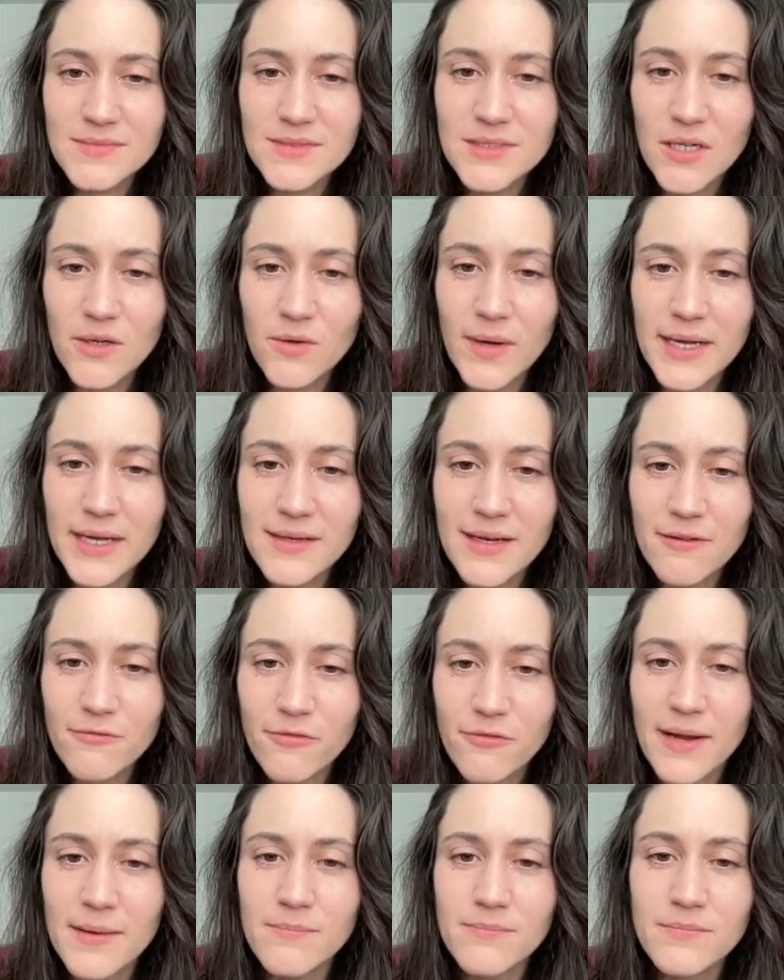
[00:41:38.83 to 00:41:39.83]
wait, not
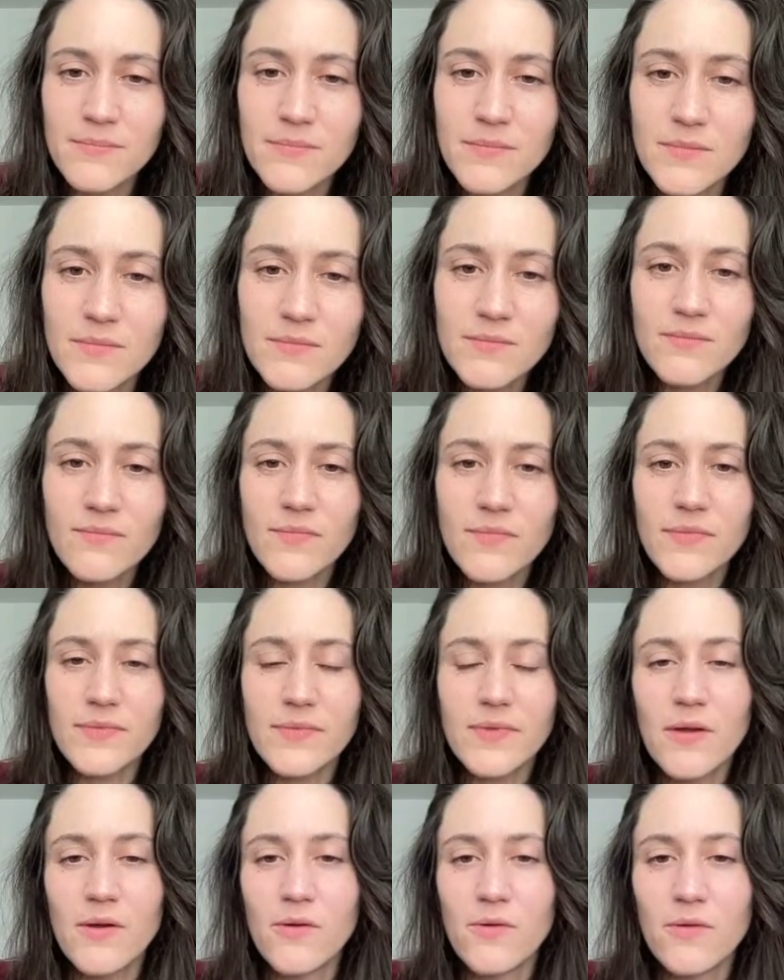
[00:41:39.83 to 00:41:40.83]
frame.
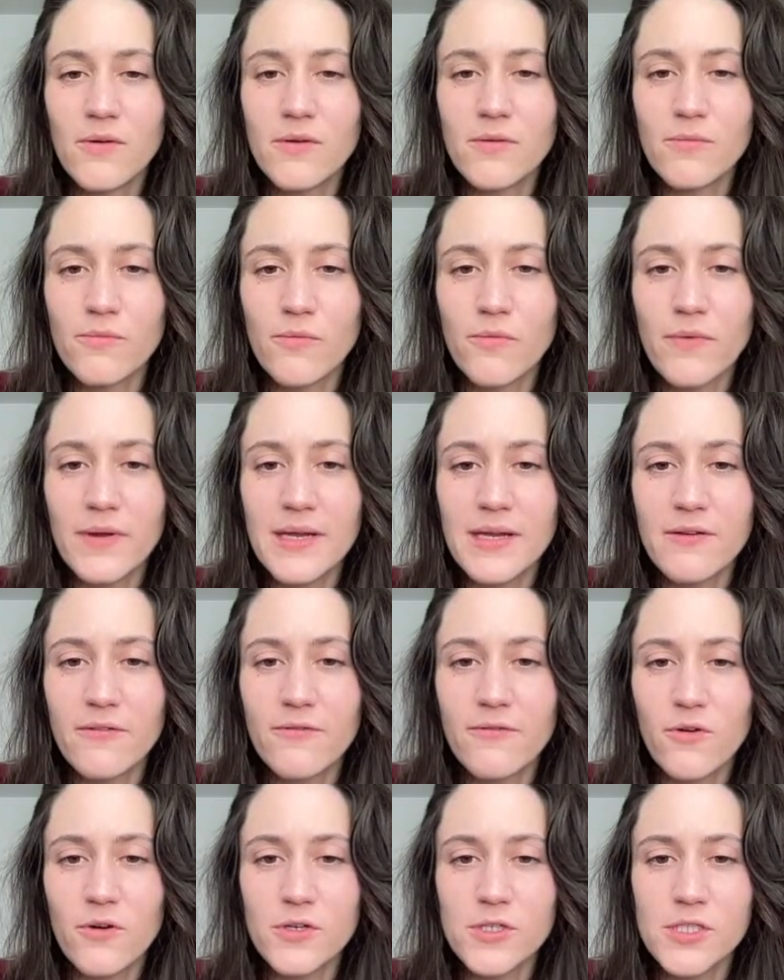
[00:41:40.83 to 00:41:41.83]
Oak
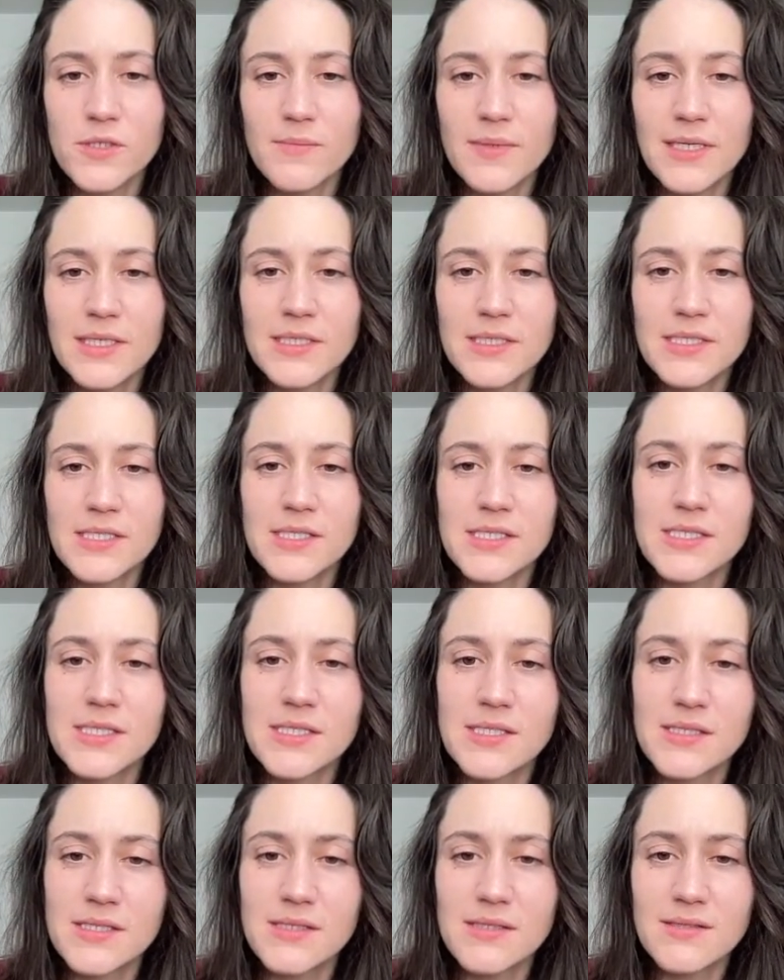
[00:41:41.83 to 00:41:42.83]

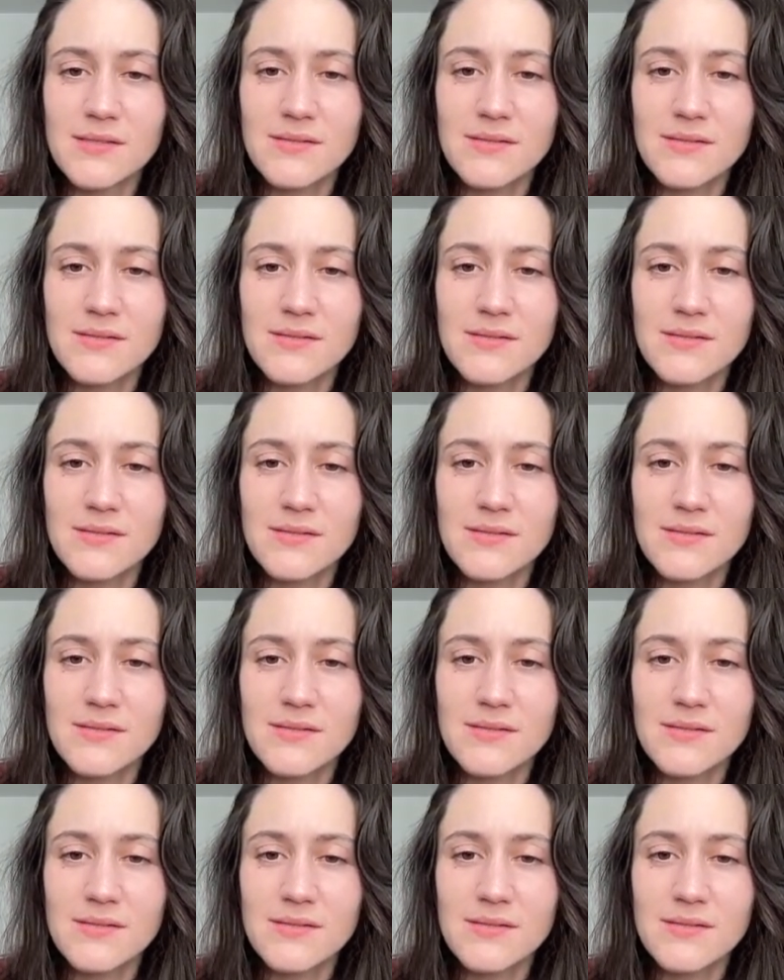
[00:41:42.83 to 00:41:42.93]
reinforcements.